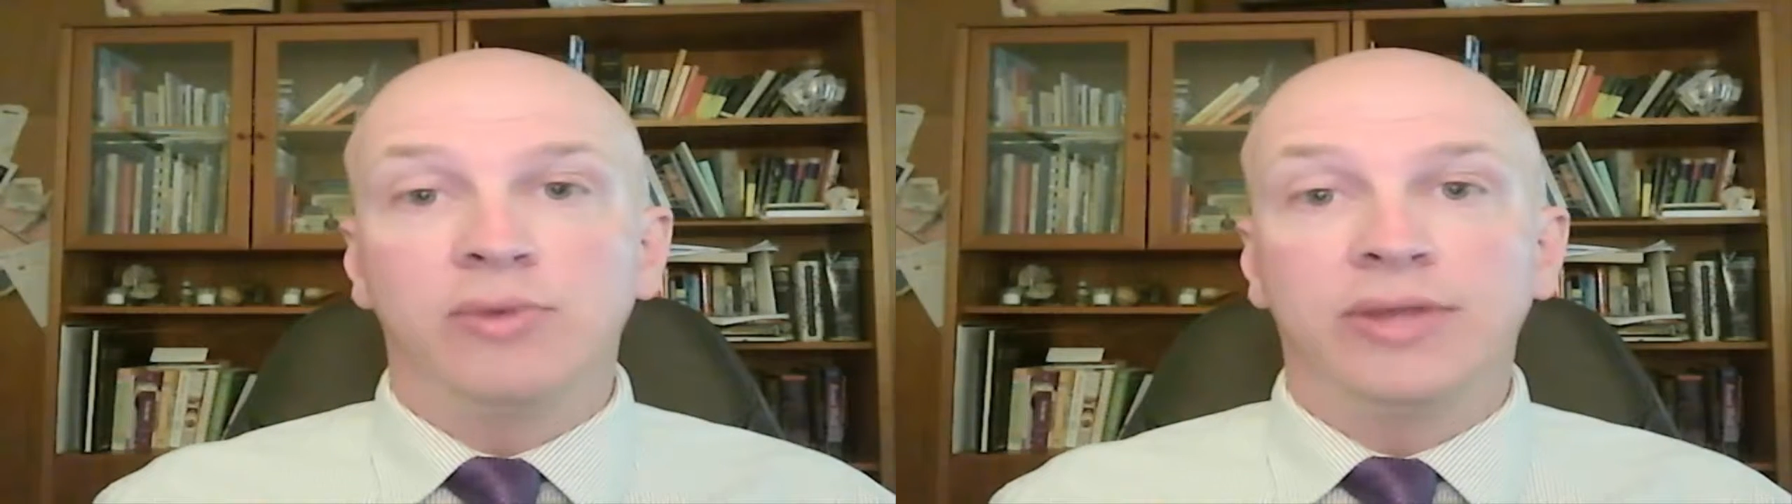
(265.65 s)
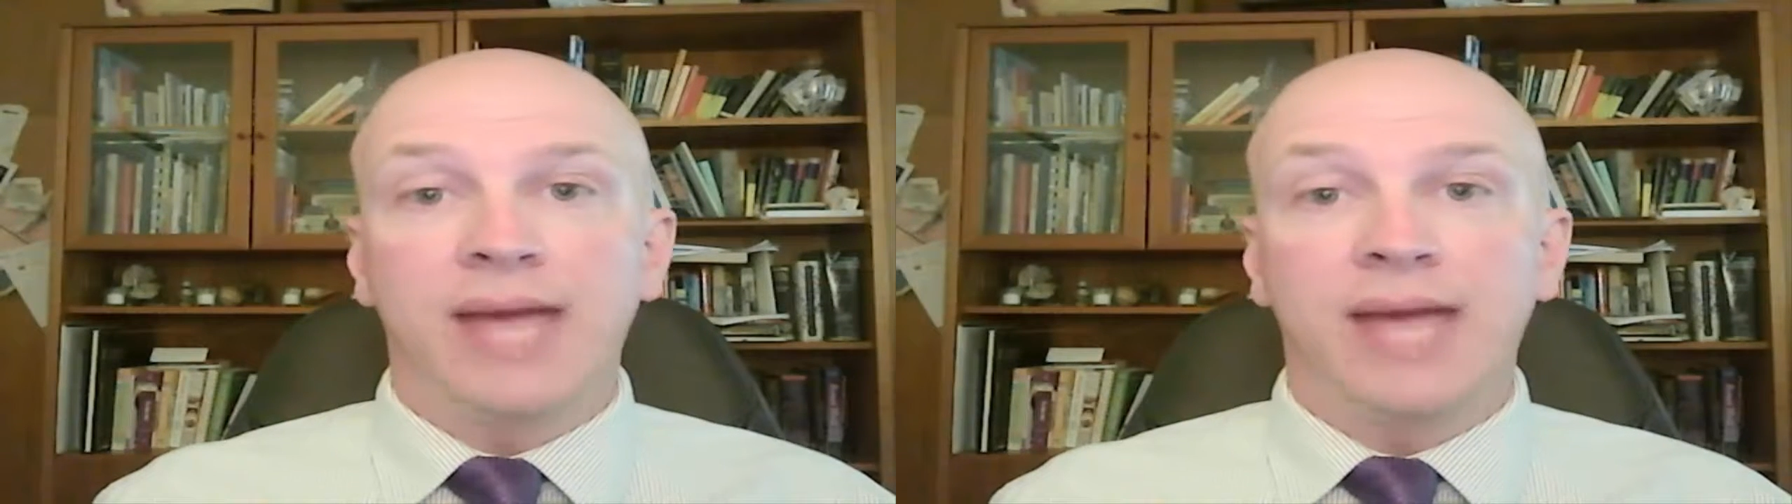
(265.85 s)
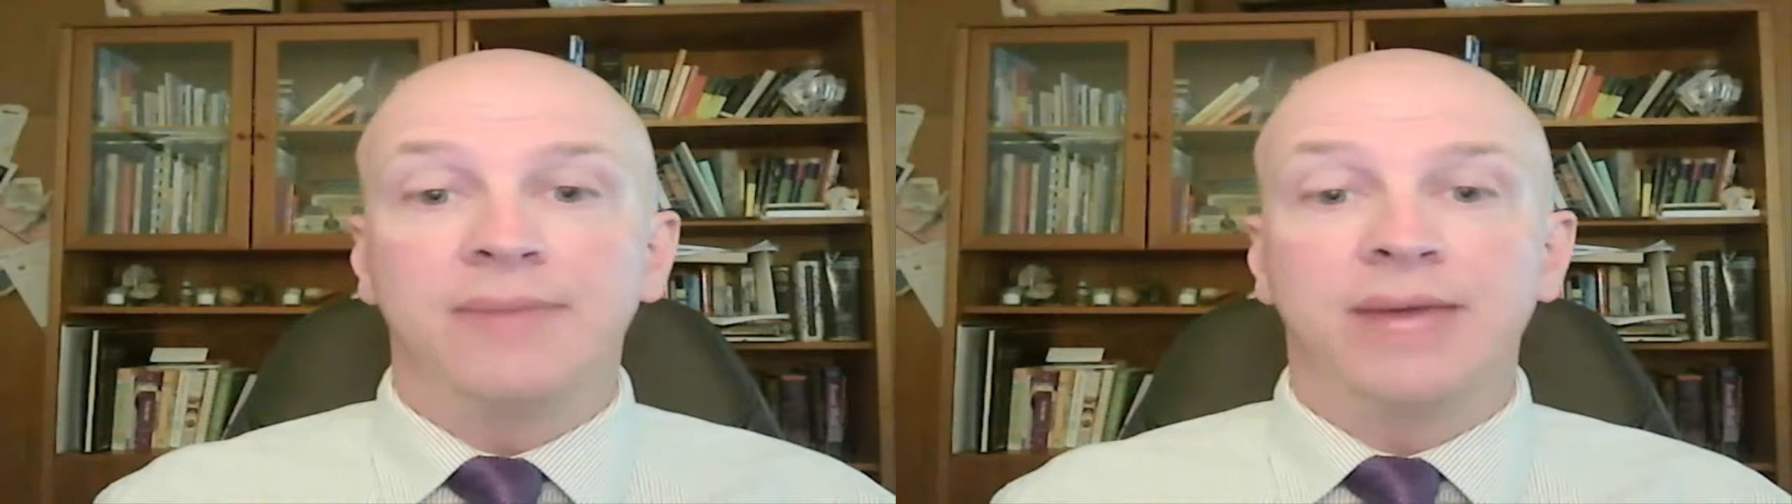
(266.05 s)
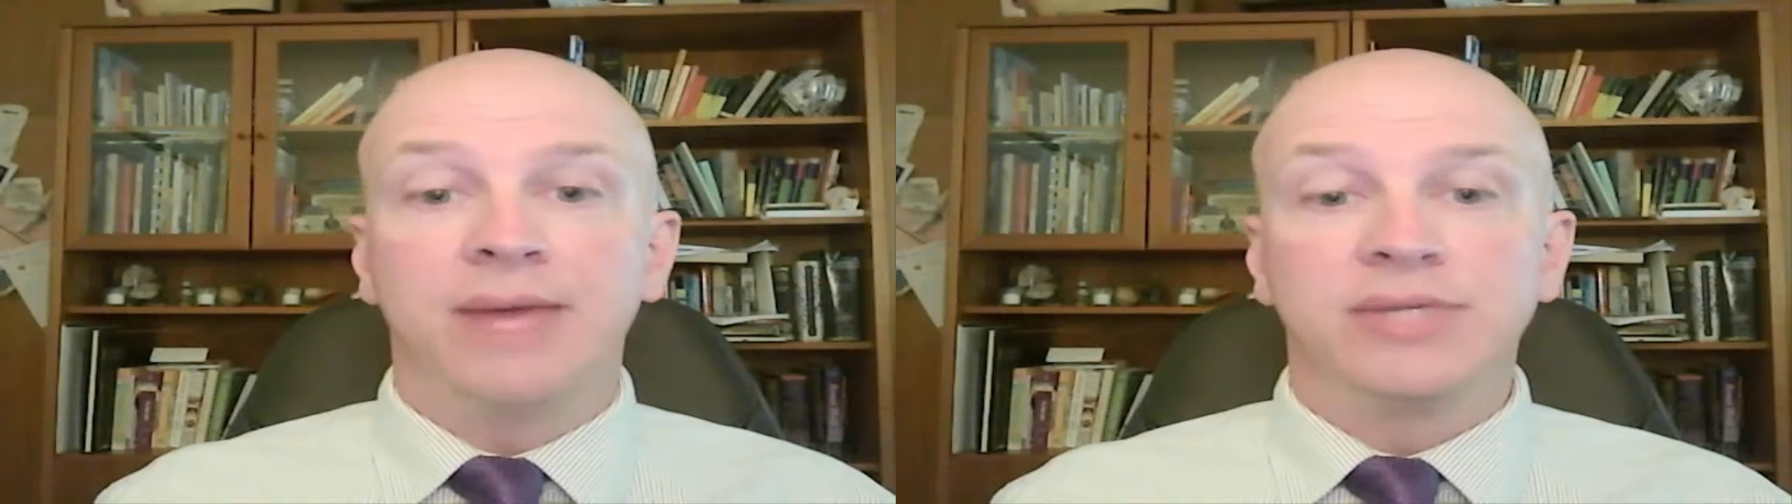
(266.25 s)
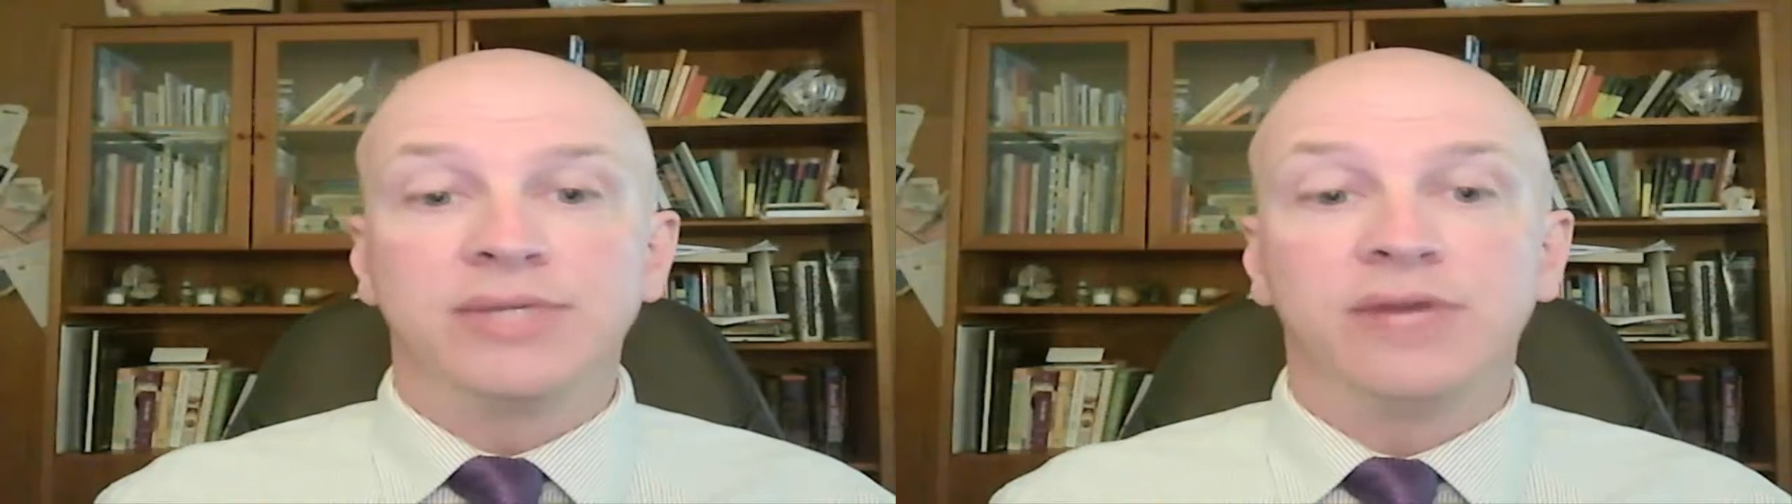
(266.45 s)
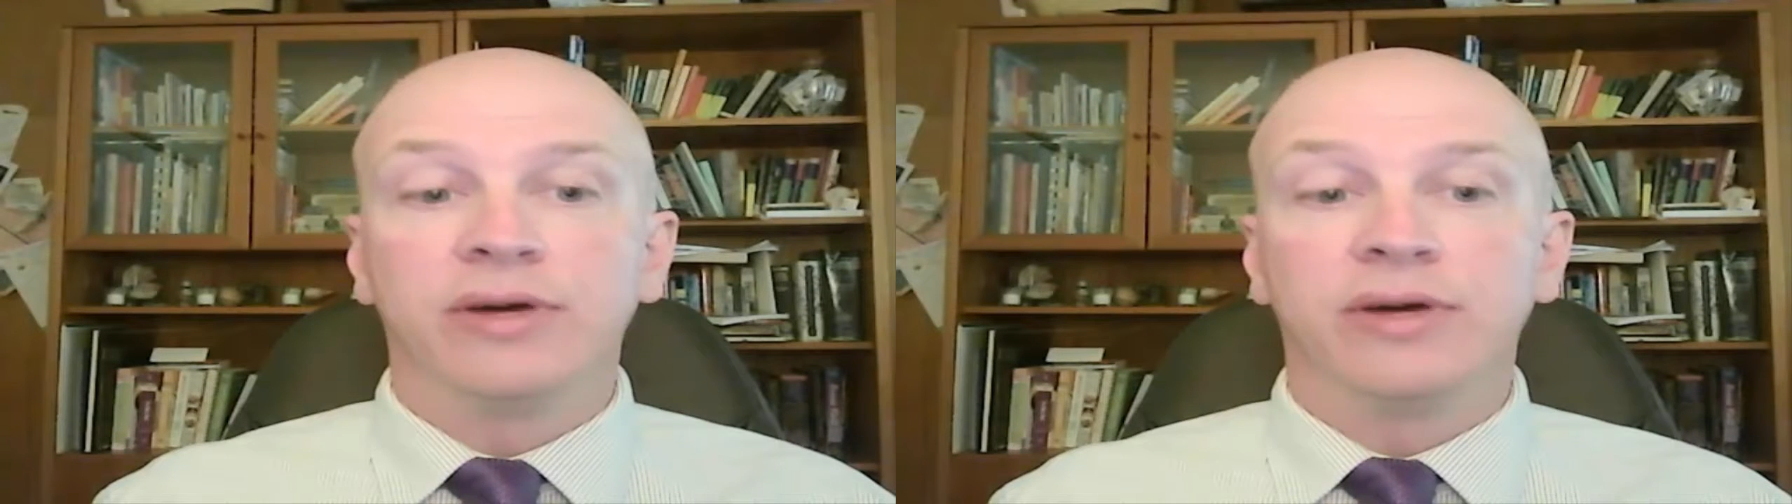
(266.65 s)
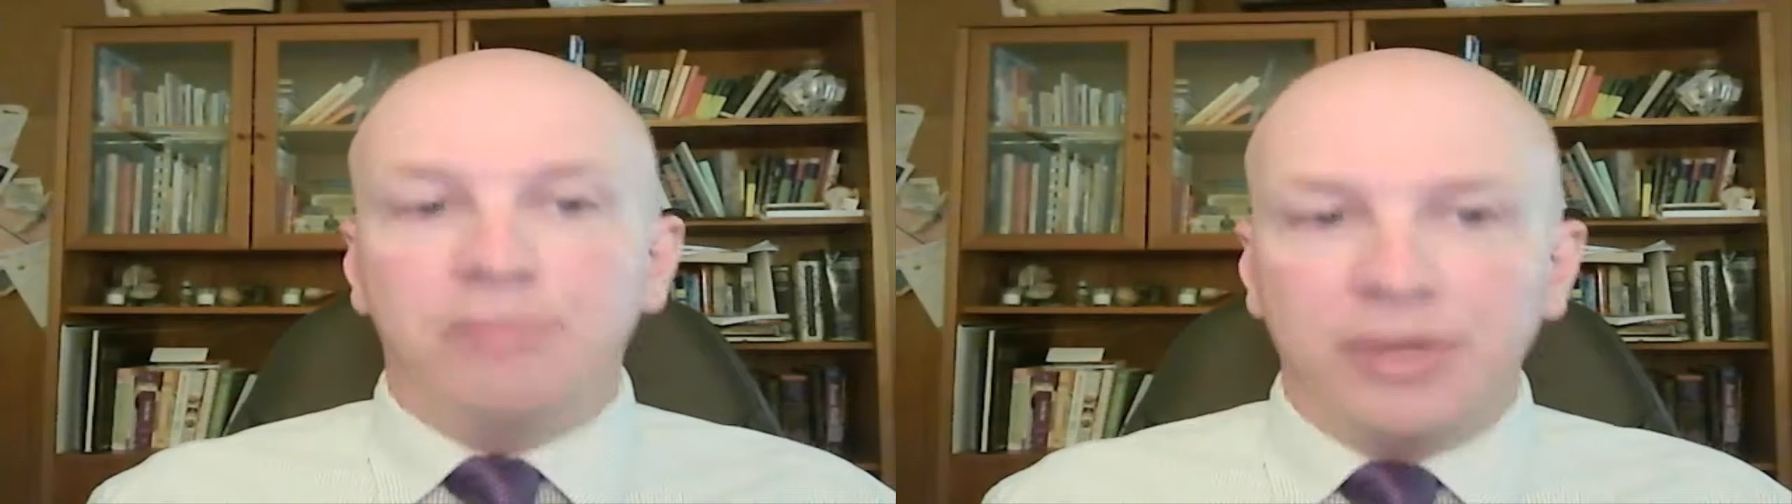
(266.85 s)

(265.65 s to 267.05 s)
when the campaign was over.